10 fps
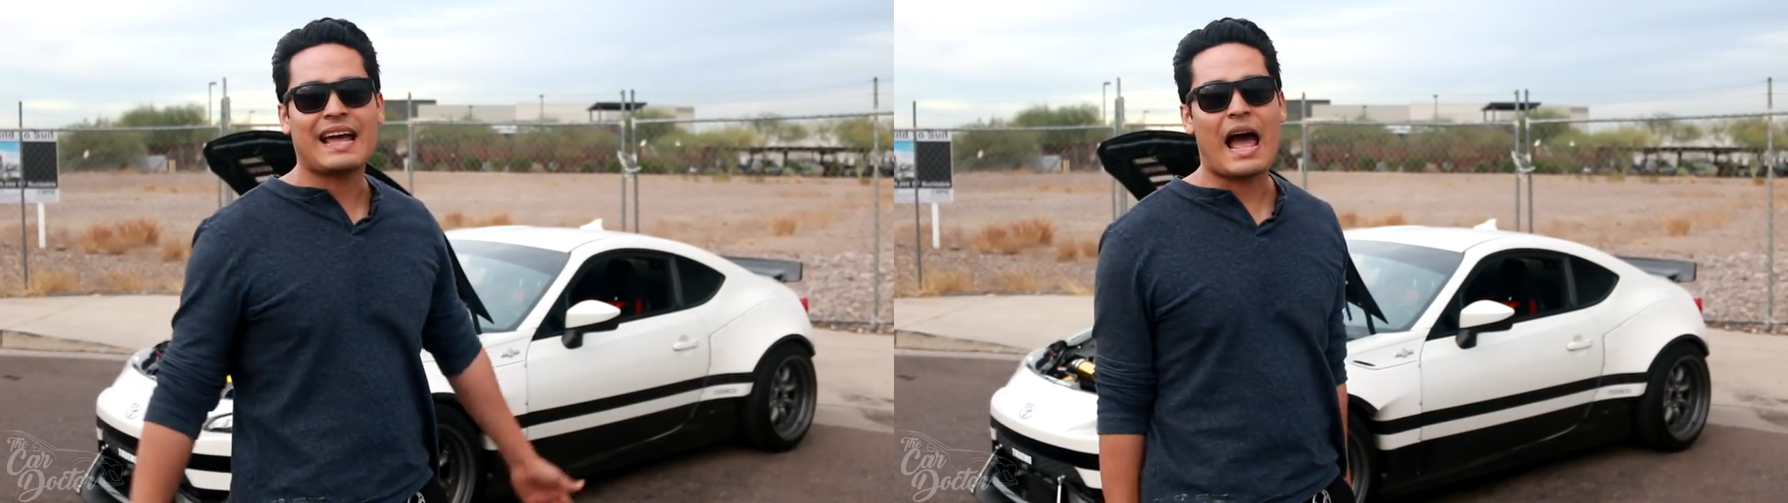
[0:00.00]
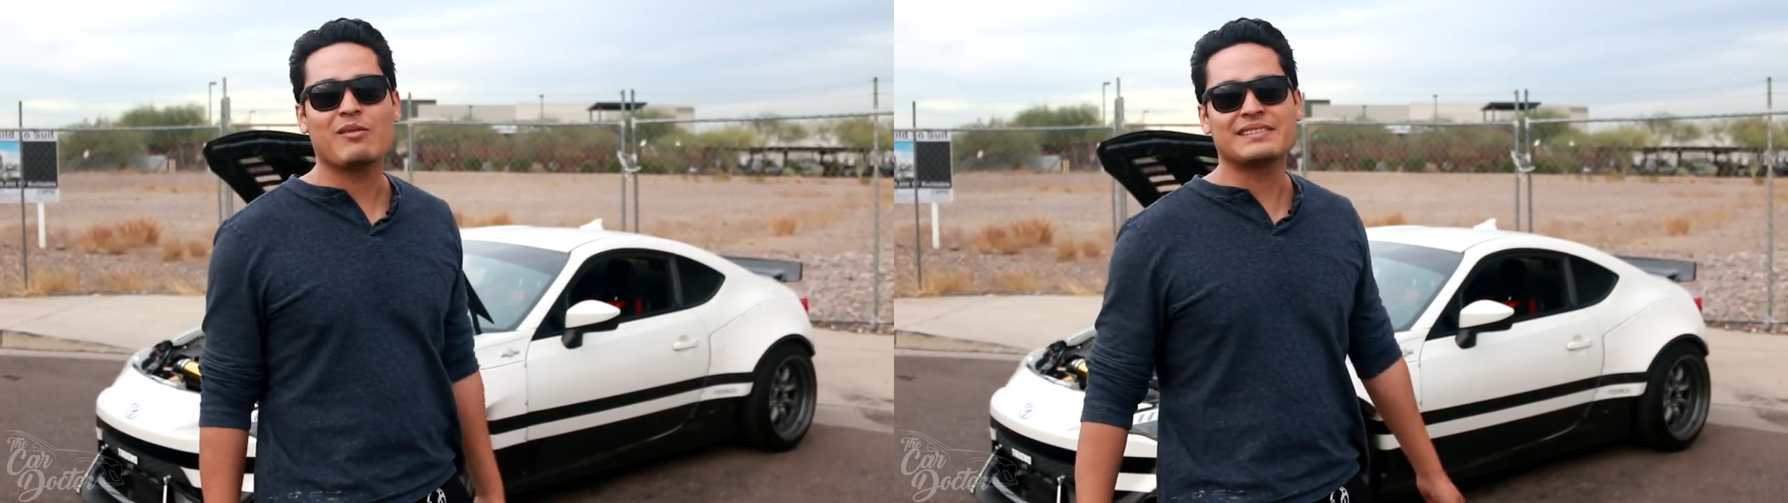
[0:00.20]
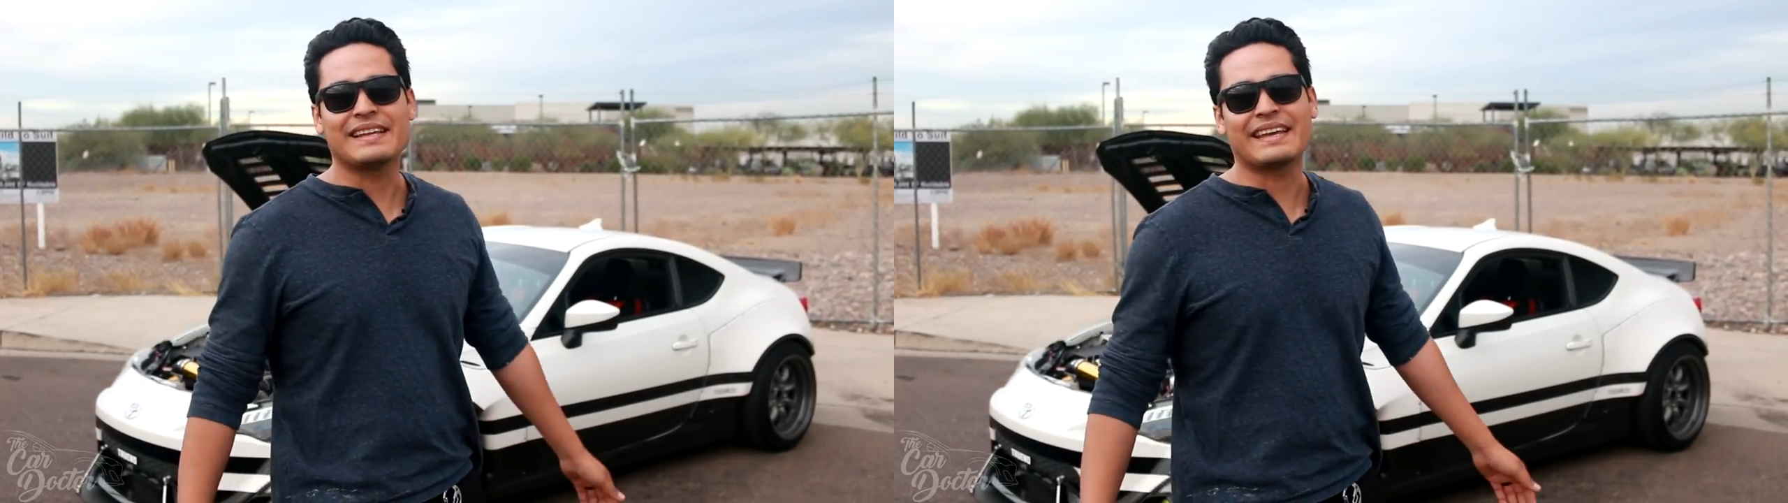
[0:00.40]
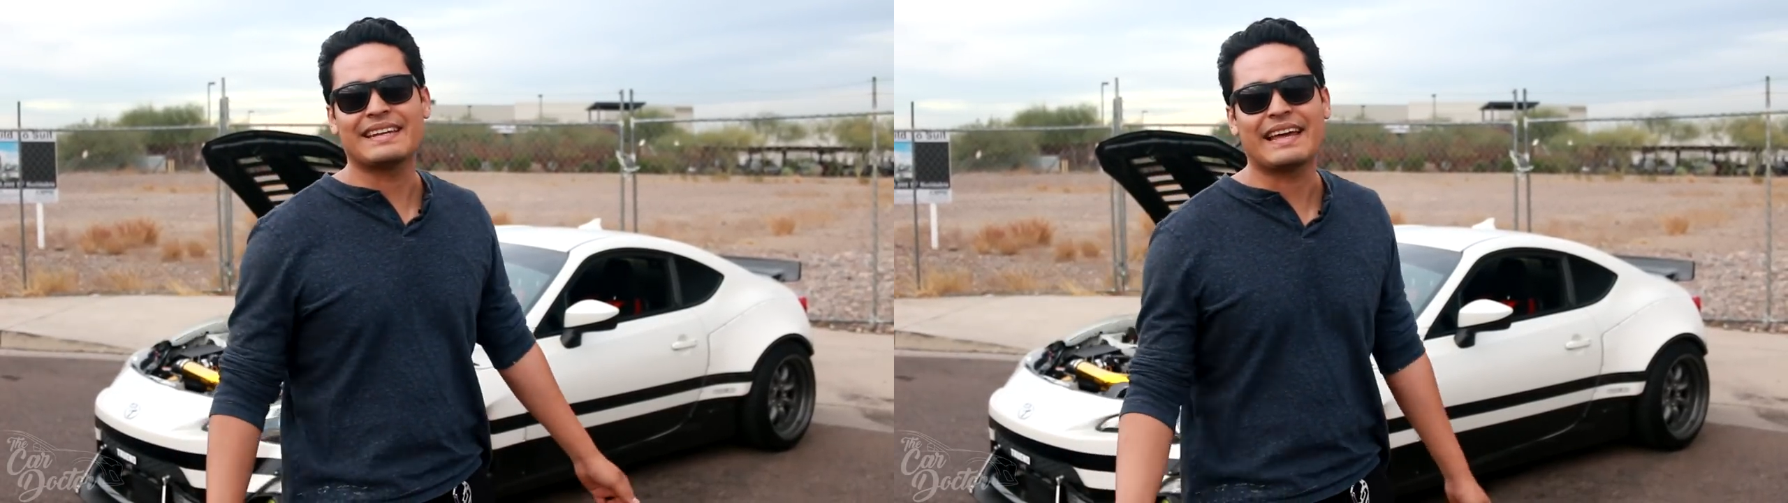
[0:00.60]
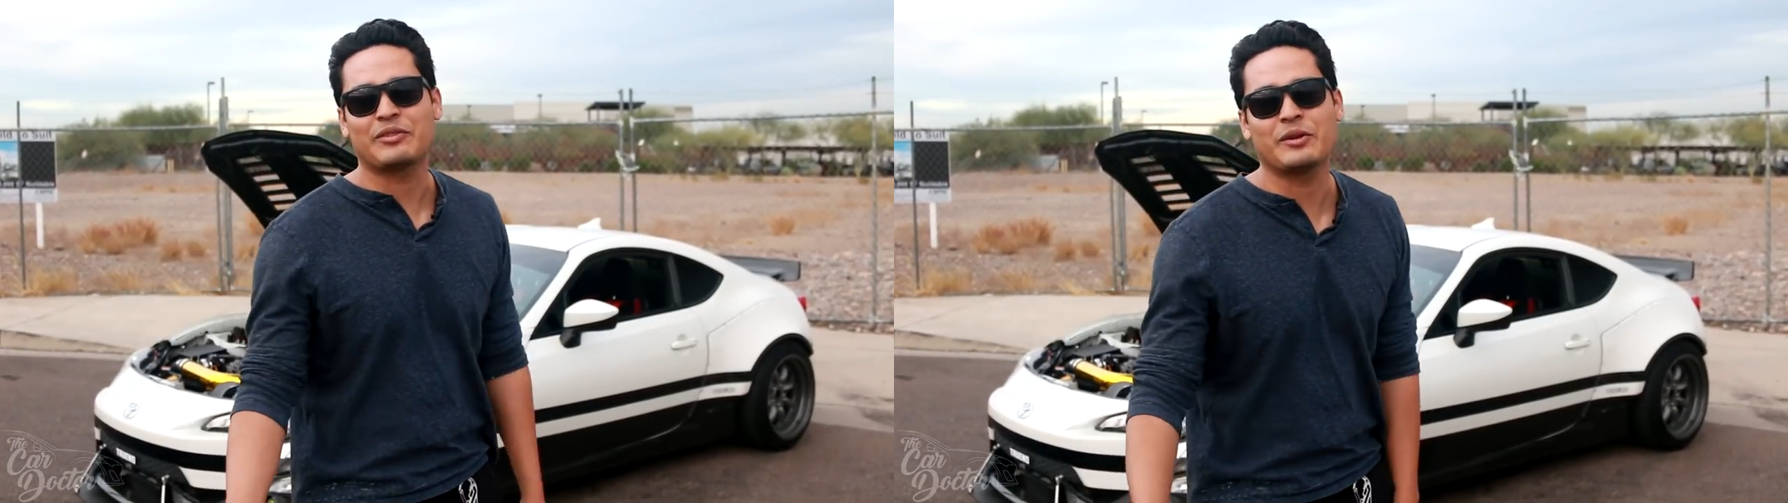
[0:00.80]
I was thinking
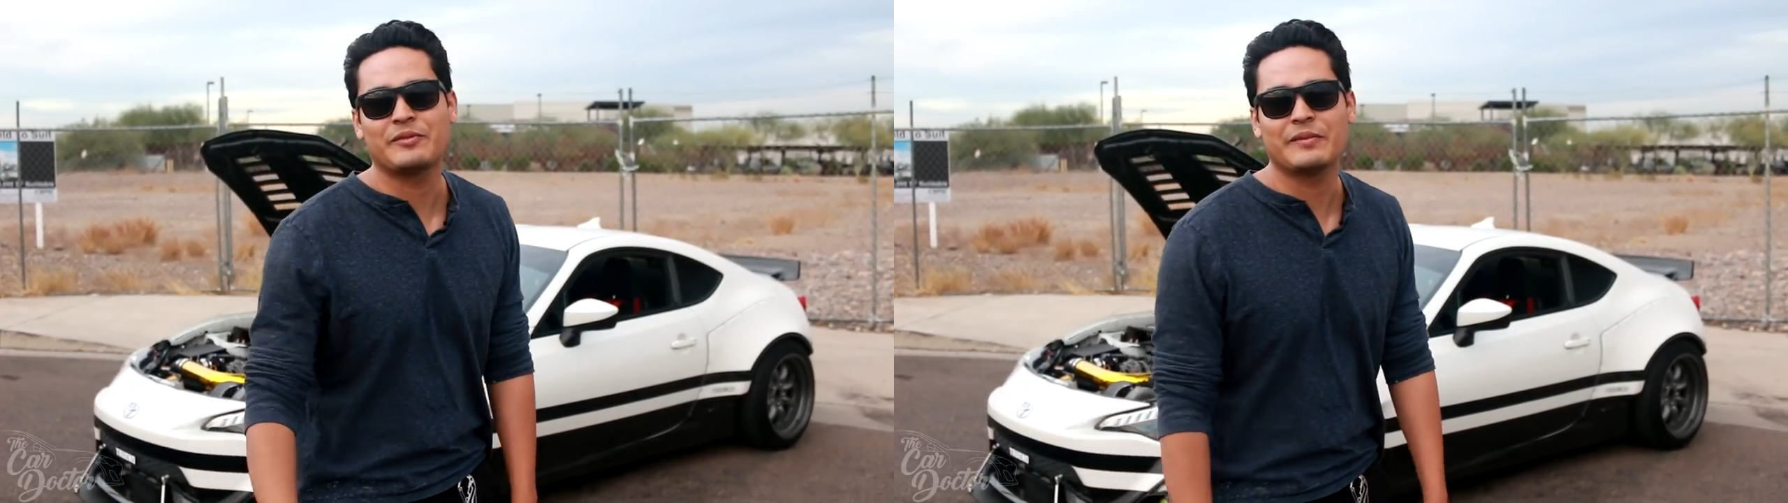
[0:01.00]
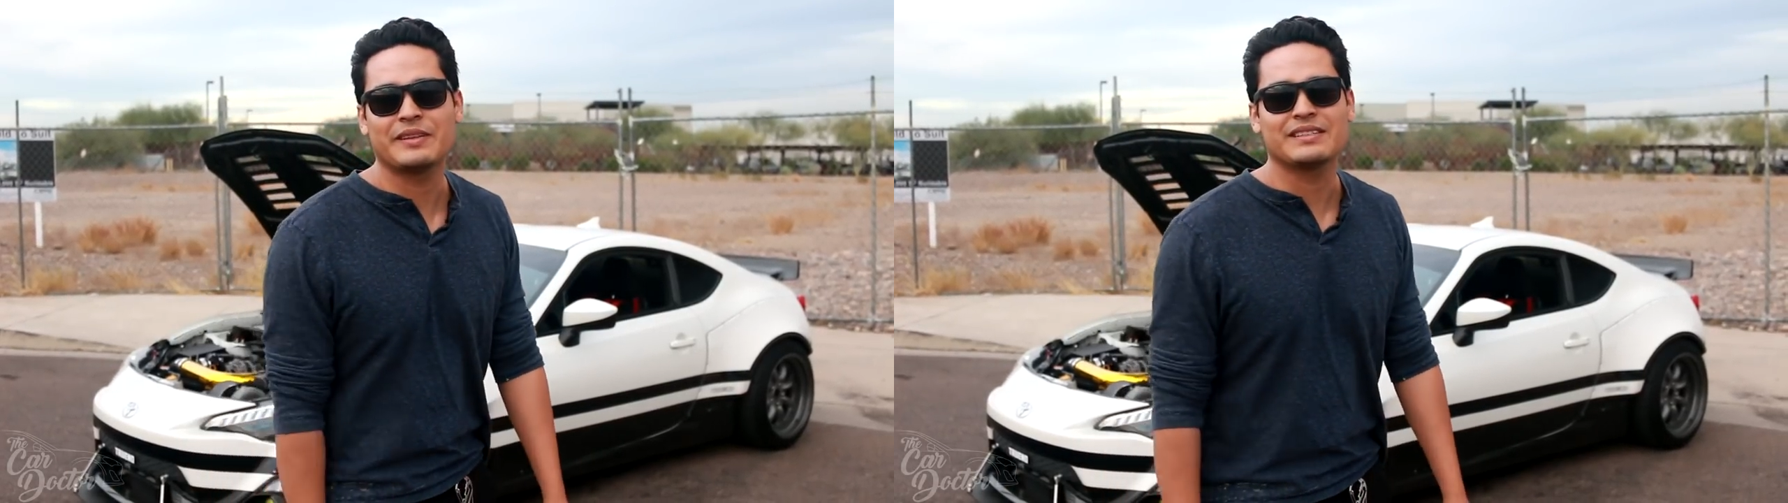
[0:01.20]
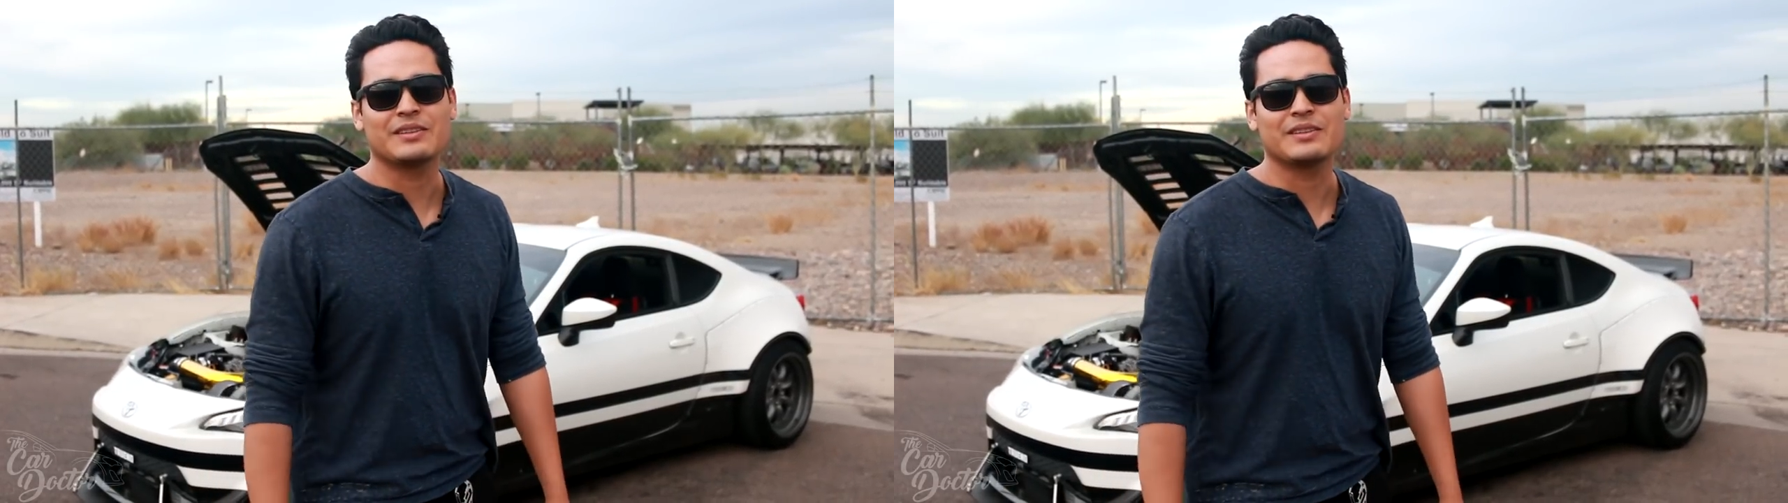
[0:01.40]
like 350,